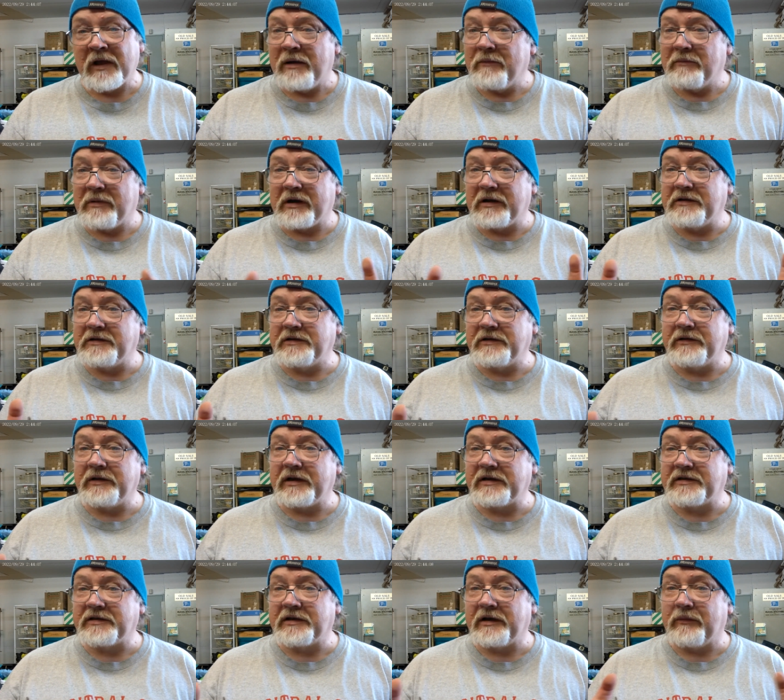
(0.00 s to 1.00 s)
But until
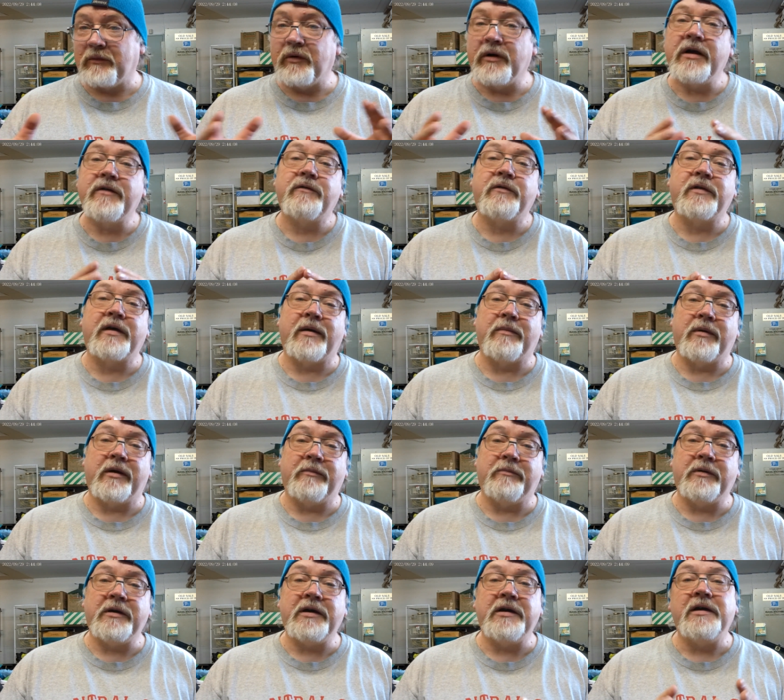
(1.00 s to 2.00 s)
next time, whenever that may
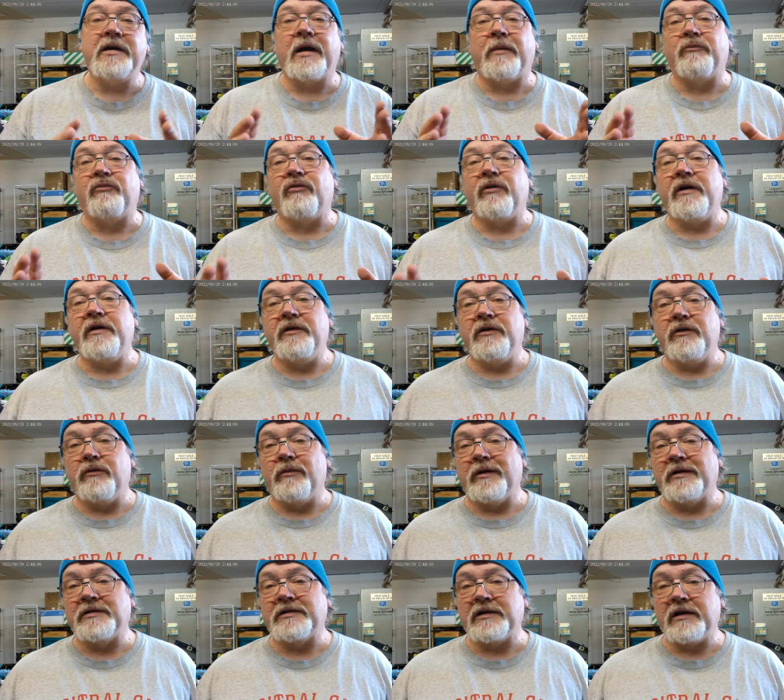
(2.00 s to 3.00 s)
be, I pray that you
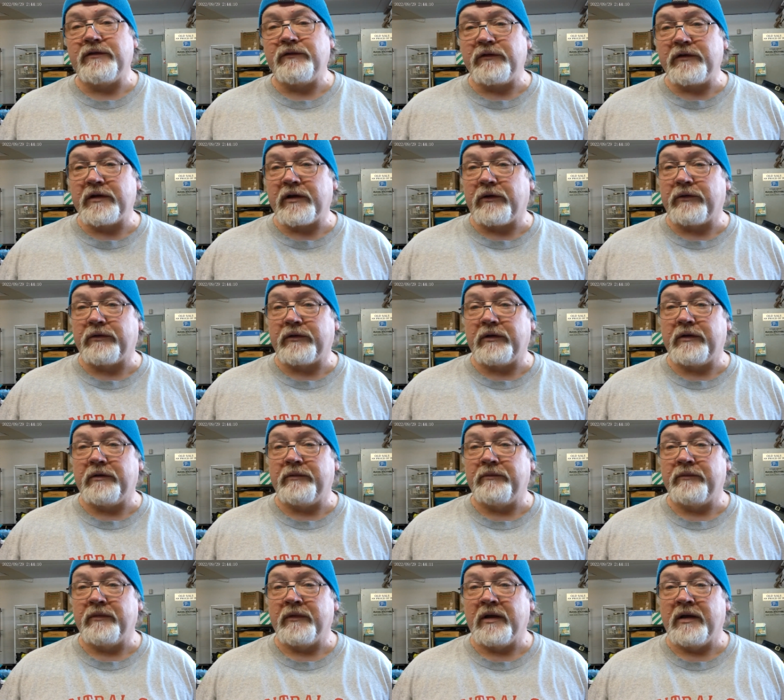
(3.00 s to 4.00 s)
remain safe and healthy,
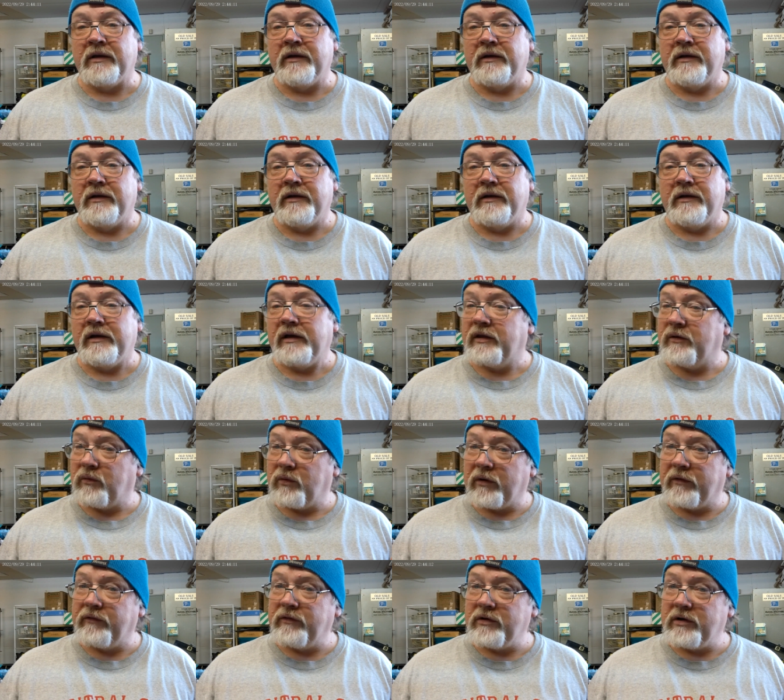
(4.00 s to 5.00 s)
and that
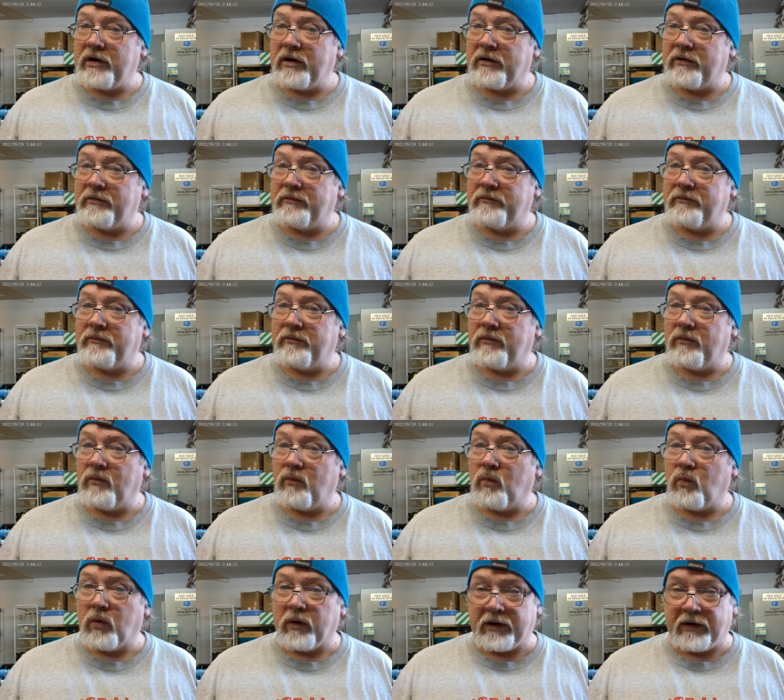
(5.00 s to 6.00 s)
wherever you go,
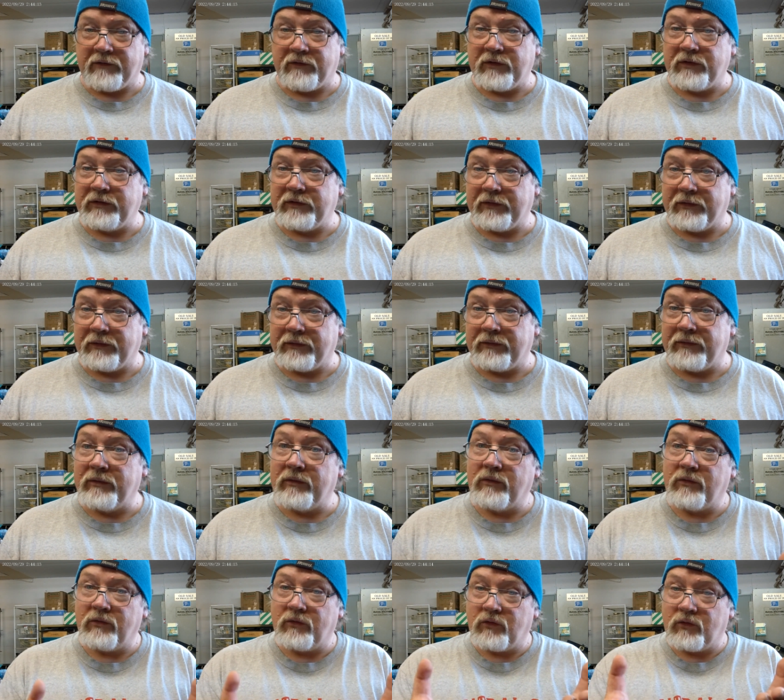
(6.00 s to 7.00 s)
whatever you do,
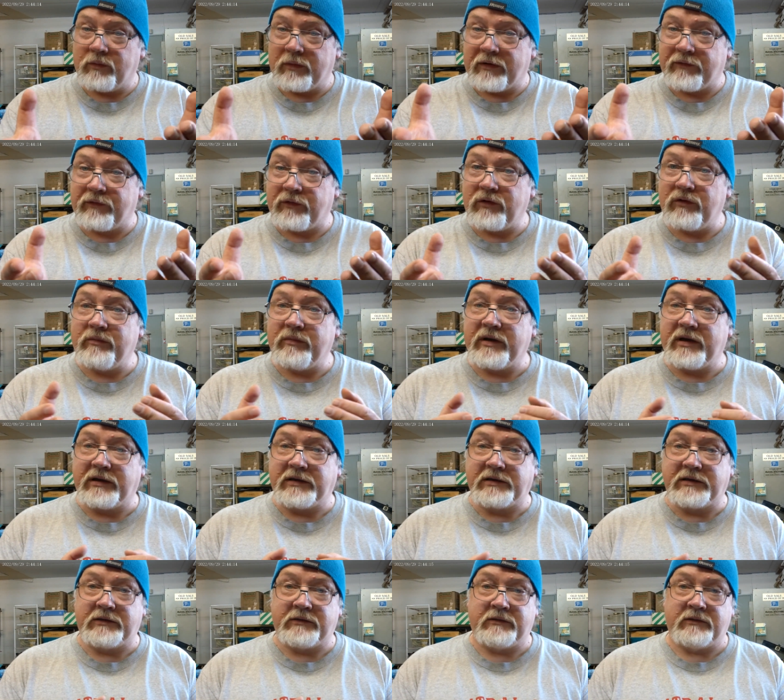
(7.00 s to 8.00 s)
whomever you
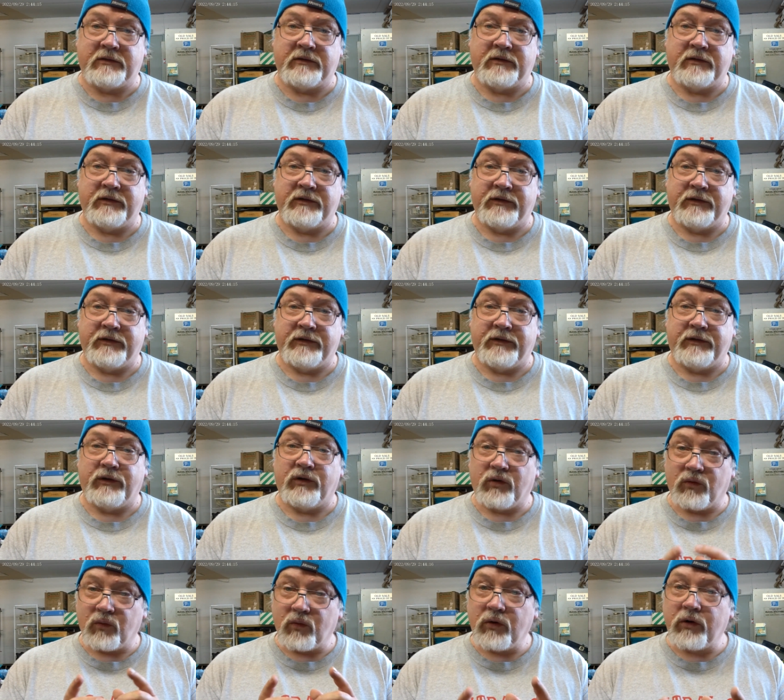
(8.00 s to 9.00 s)
meet,
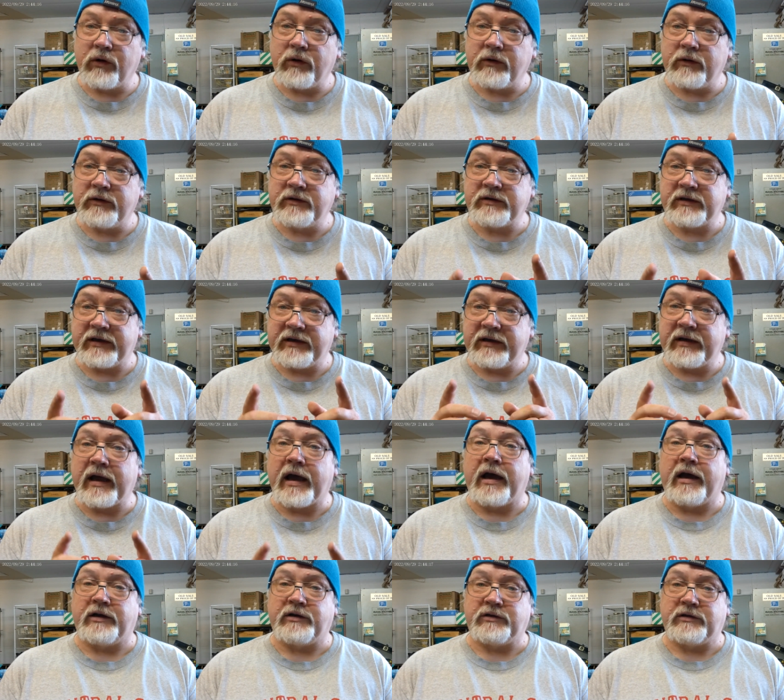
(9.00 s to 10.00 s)
your words and
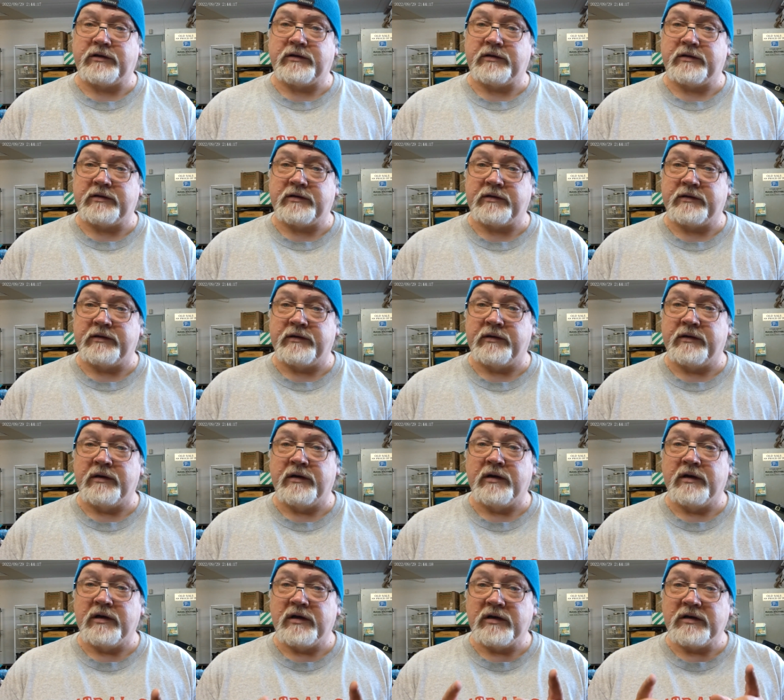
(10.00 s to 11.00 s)
actions
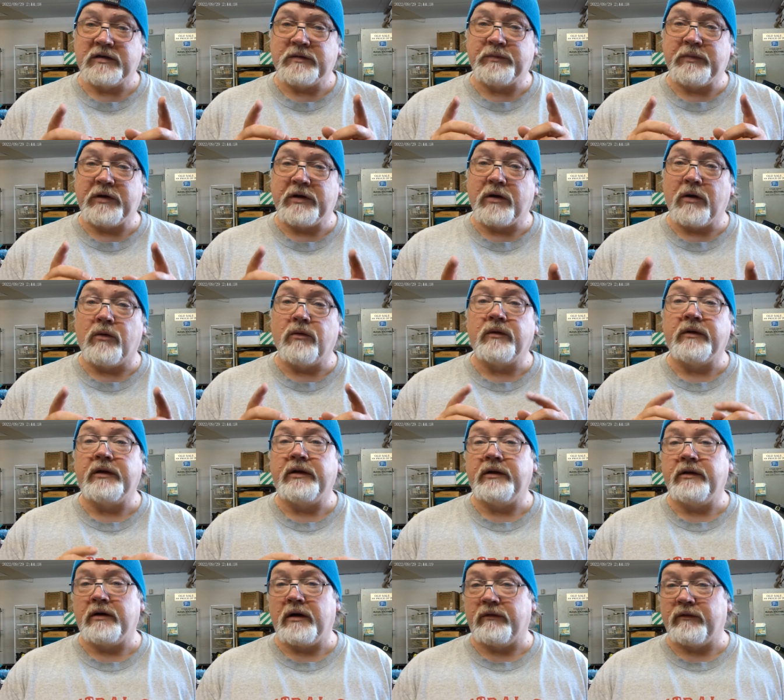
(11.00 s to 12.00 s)
speak
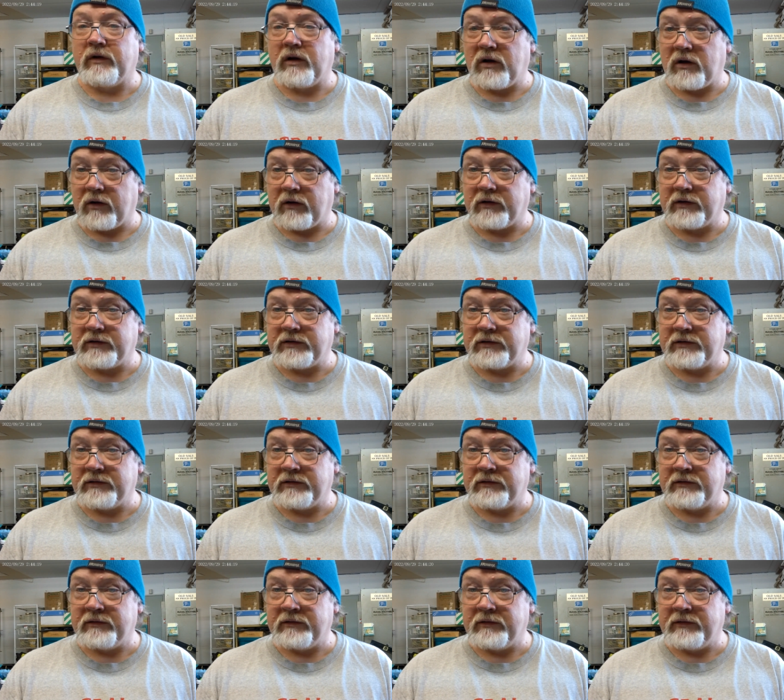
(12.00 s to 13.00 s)
only of a heart
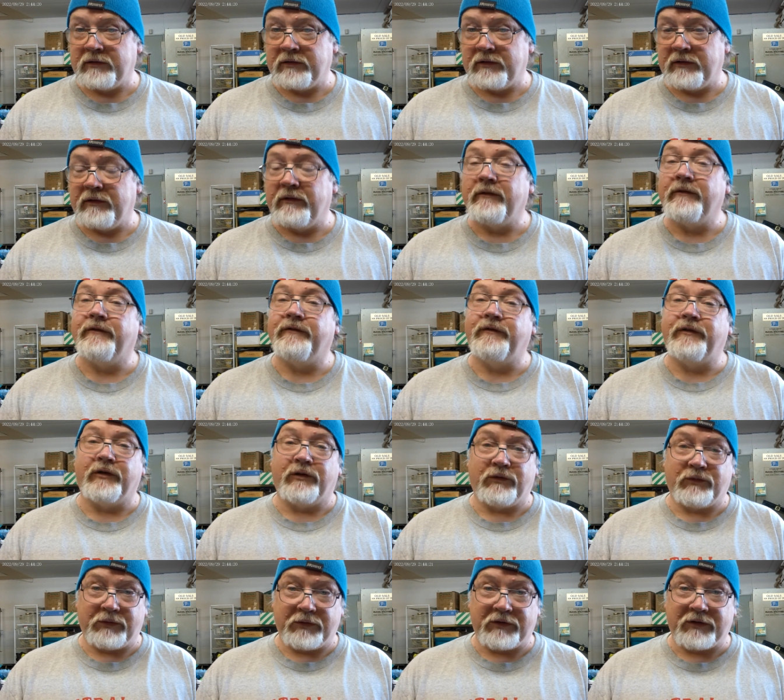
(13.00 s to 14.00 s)

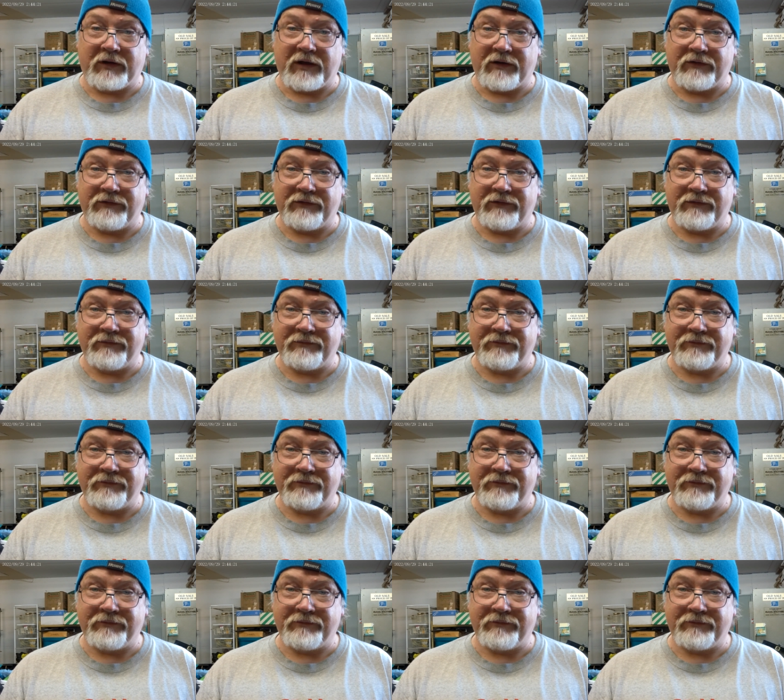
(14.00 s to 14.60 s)
filled with love.